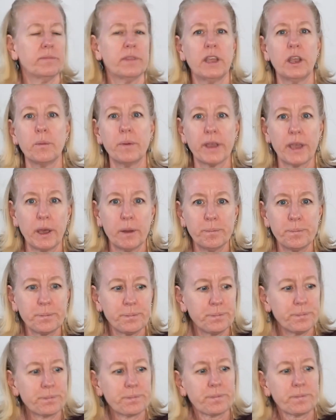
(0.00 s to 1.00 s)
here we go,
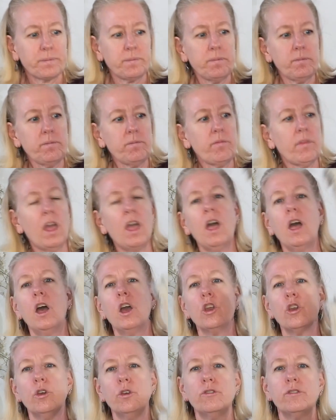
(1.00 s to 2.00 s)

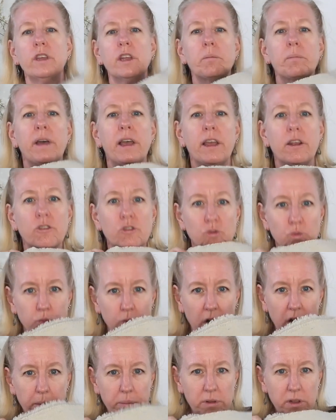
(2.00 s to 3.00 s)
using my
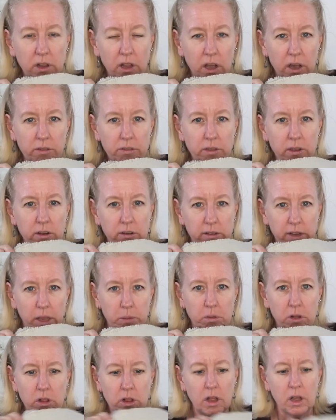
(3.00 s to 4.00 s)
drop cloth
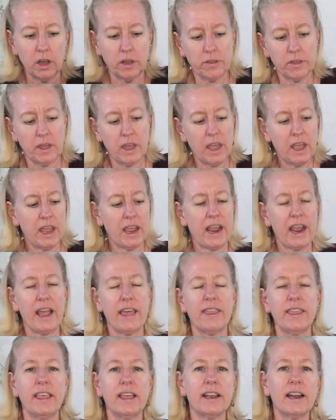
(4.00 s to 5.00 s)
tablecloth,
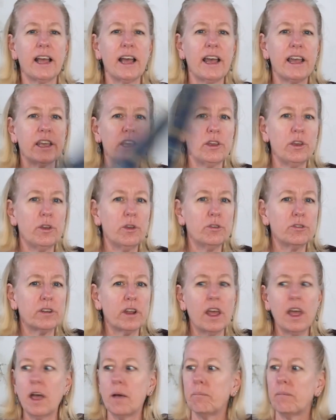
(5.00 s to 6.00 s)
and then I
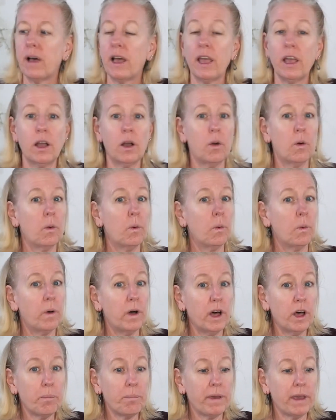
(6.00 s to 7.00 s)
used my
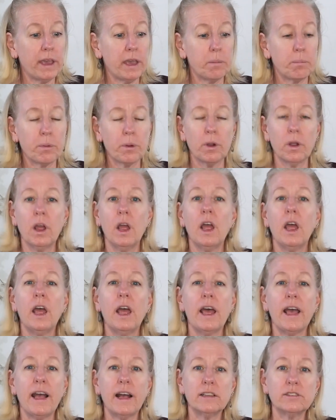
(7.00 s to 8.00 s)
wallpaper
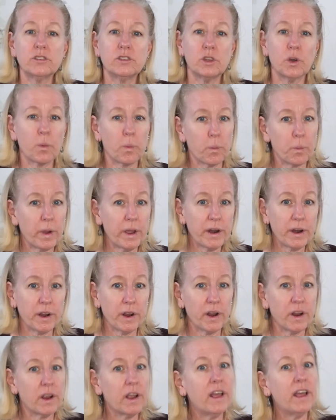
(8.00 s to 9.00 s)
as the
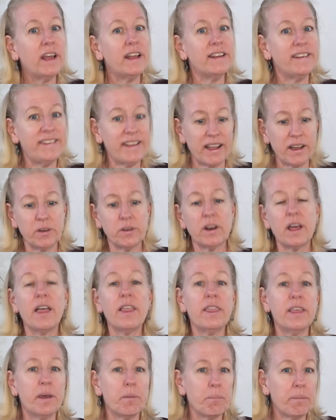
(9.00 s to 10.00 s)
runner down
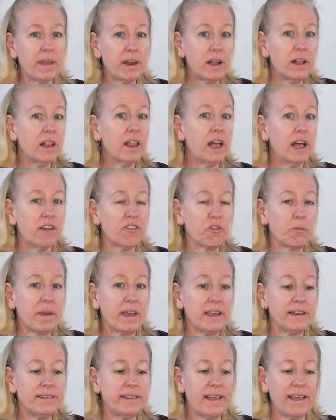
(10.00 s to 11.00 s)
the middle of
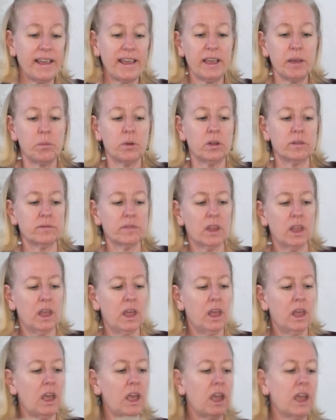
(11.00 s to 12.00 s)
my table.
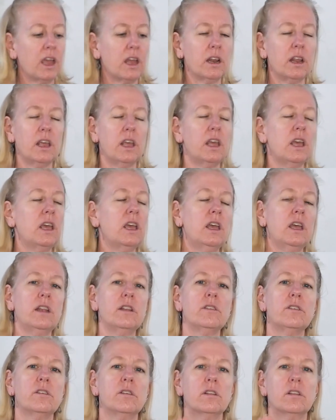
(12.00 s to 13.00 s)
And
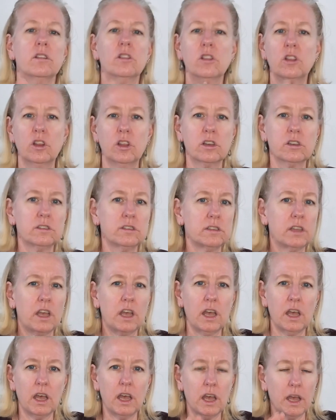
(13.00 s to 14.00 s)
it looks
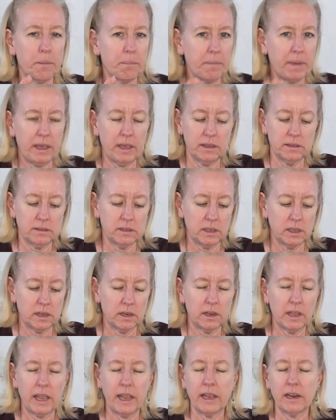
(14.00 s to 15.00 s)

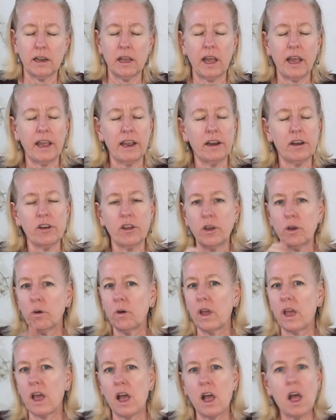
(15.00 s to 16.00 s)
amazing. And I
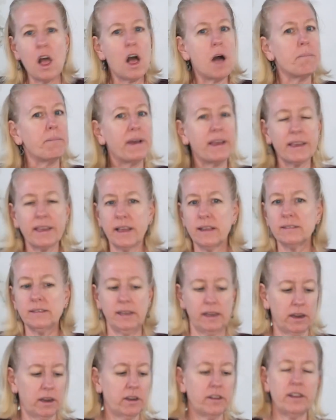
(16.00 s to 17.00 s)
know my
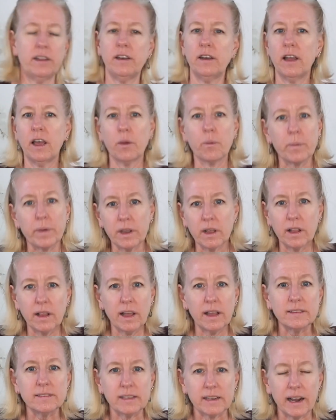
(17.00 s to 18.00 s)
guests did not
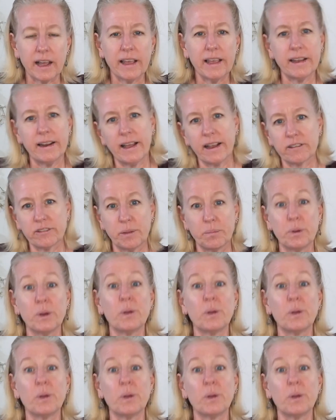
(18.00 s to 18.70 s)
realize that I had actually